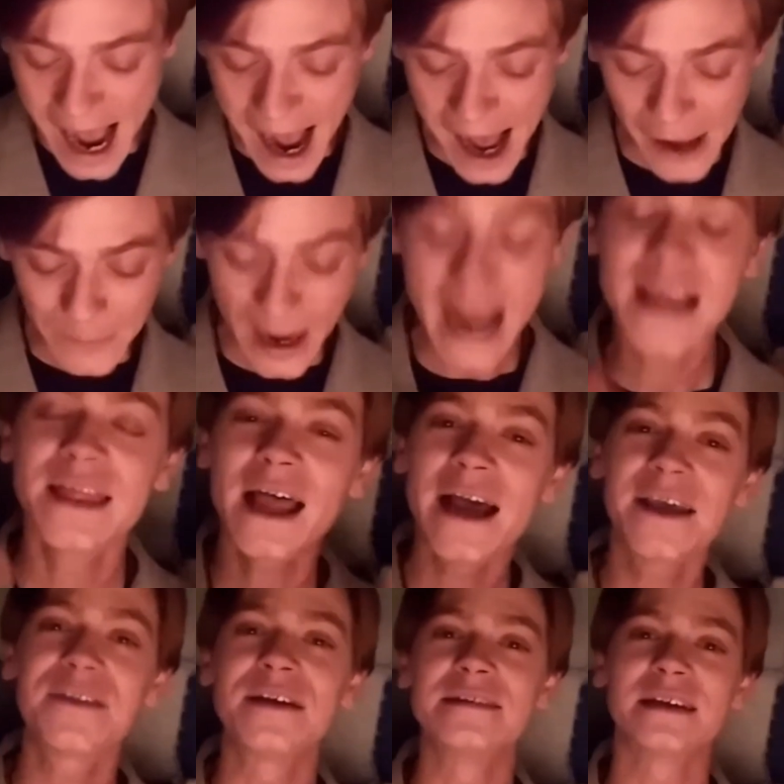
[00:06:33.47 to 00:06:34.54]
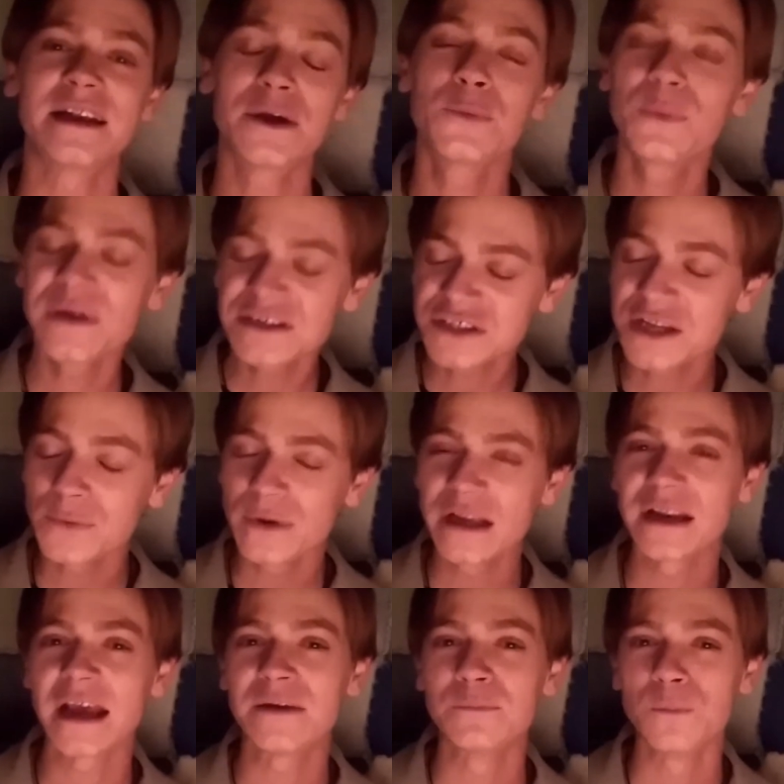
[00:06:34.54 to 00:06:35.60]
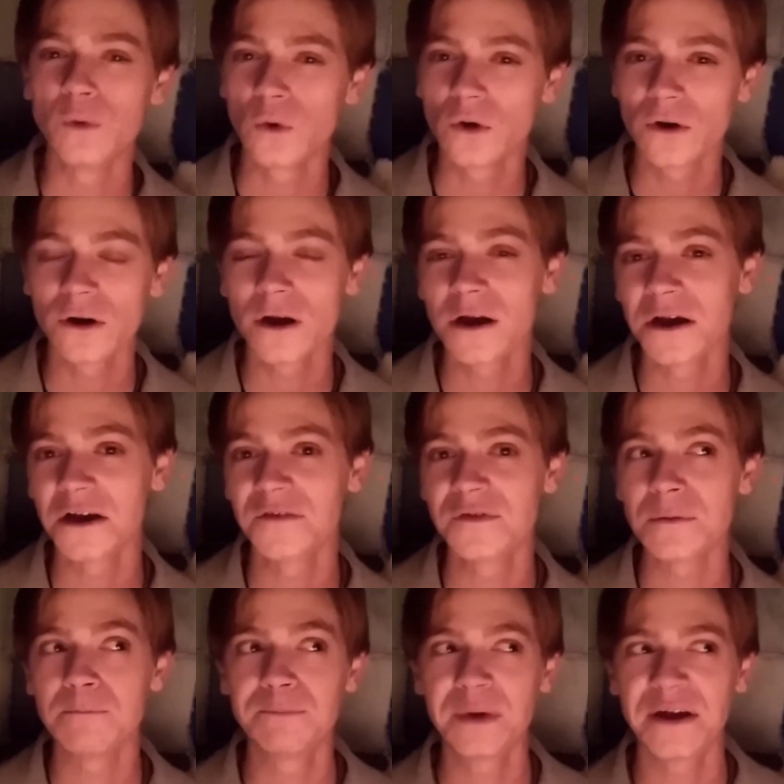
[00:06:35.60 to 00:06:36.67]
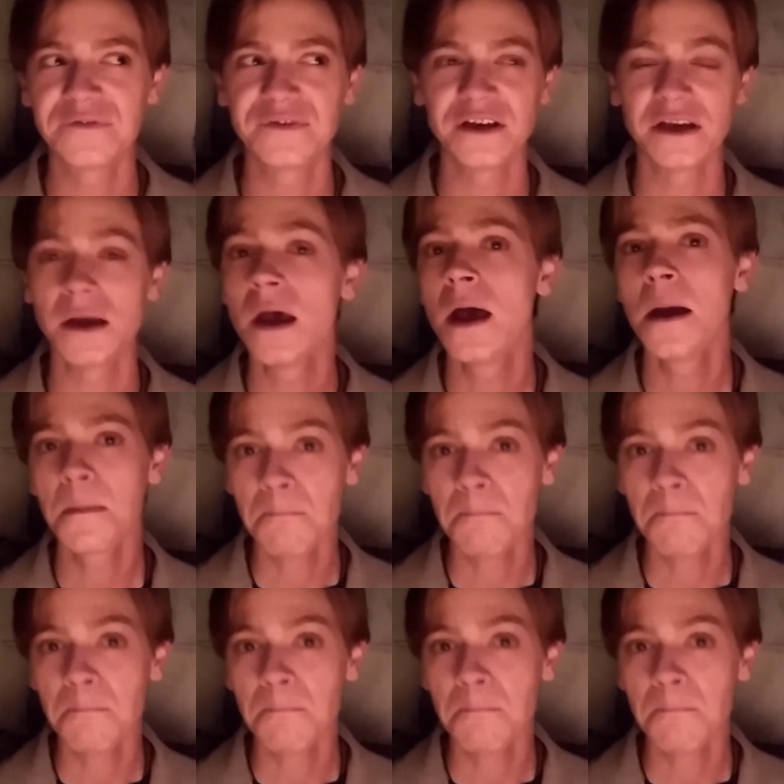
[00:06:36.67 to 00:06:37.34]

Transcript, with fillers: I like this, and I wish that we had had more of Buffy